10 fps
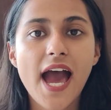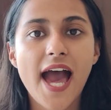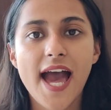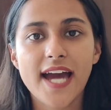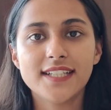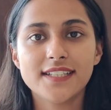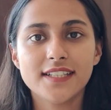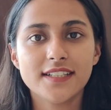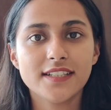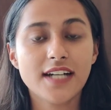
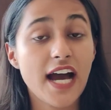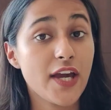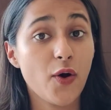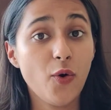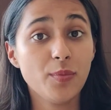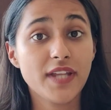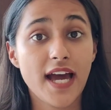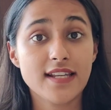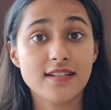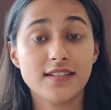and I hope
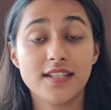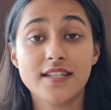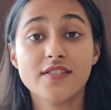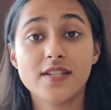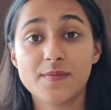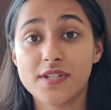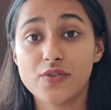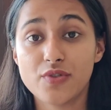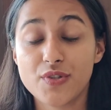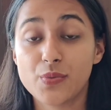that these tips
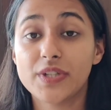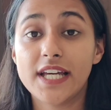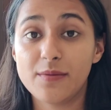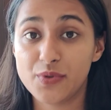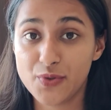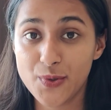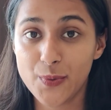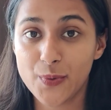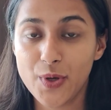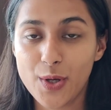and tricks would help you
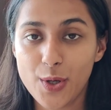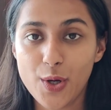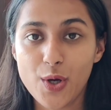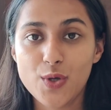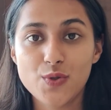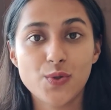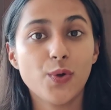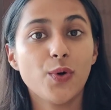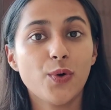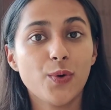too.
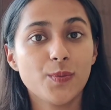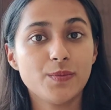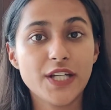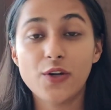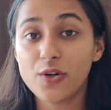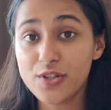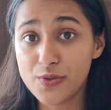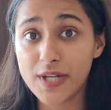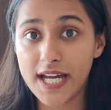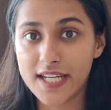So in order
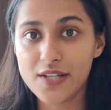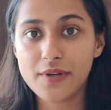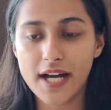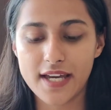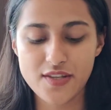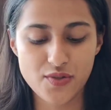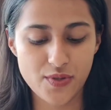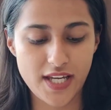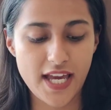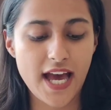to guide you guys
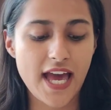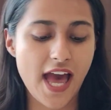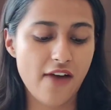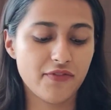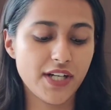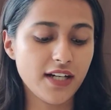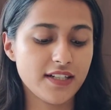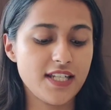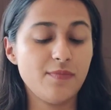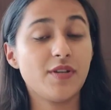today, I have
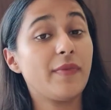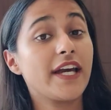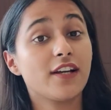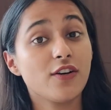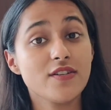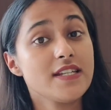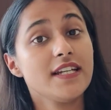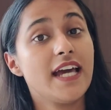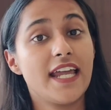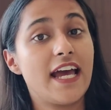dug deep in my
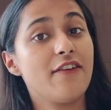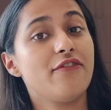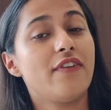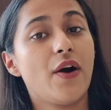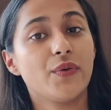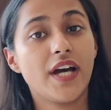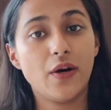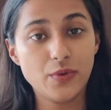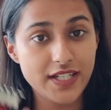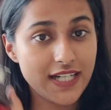closet and I have found
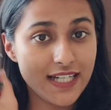out